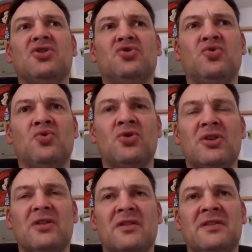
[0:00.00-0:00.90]
to
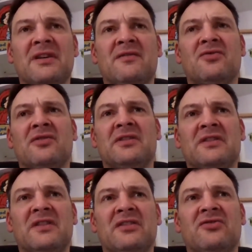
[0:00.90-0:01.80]
the devil and he
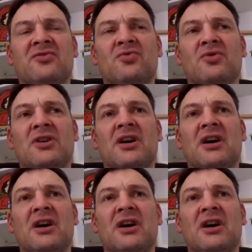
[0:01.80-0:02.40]
says, you know,